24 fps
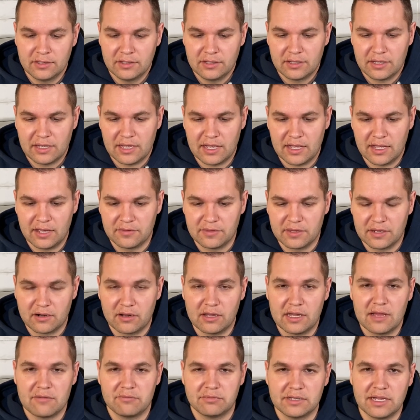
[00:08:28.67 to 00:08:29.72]
And then
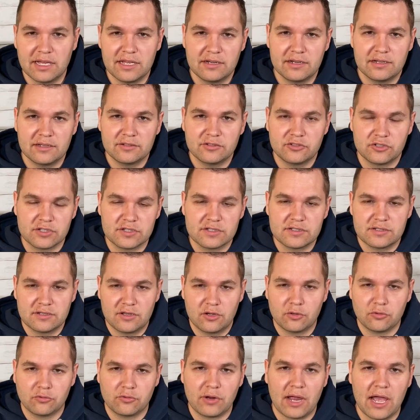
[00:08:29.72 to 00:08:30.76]
I'll have lighting just
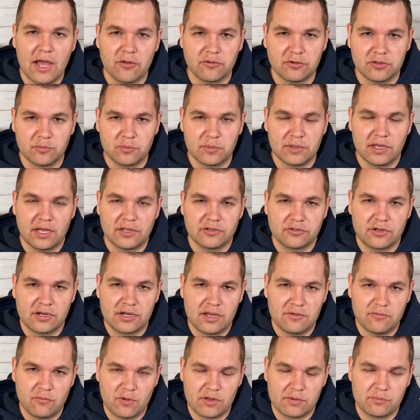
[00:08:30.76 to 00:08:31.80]
around me. I try
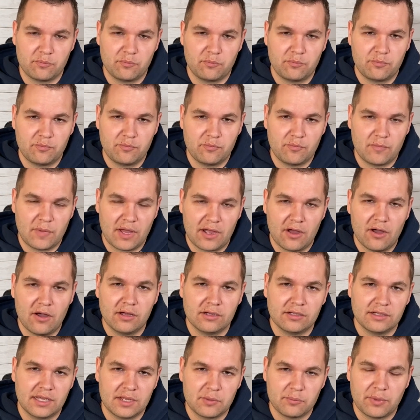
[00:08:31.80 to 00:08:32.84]
to have one, my
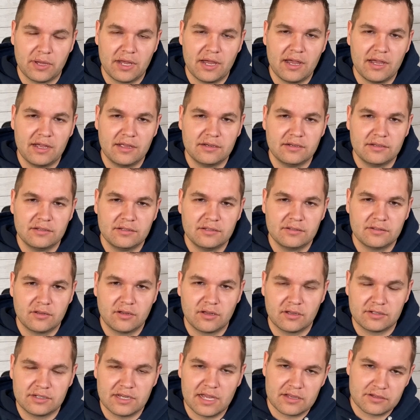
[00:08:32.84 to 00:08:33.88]
OttLite behind
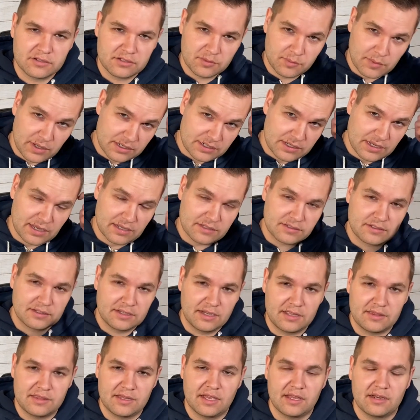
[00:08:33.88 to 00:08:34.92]
attached to my desk,
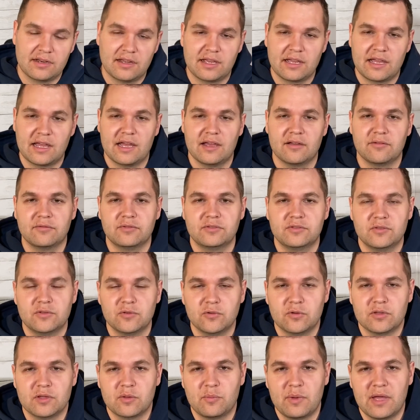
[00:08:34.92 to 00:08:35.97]
and then I have
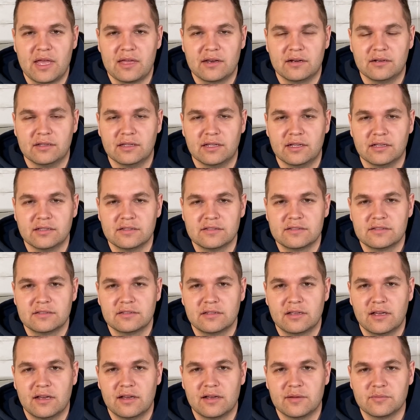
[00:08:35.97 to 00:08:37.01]
two of the panel lights
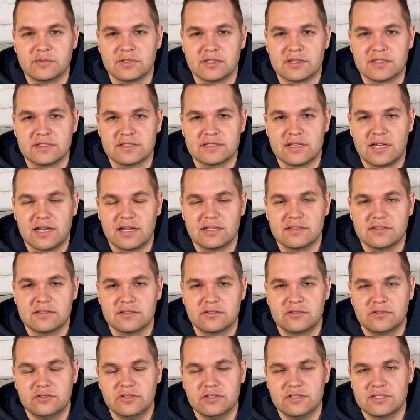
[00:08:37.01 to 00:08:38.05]
um, to the sides
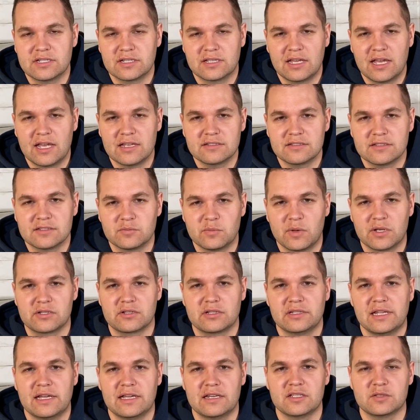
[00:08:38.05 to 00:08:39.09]
just to cast as
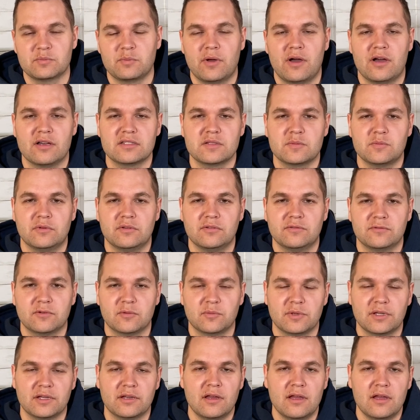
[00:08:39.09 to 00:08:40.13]
much light as possible for me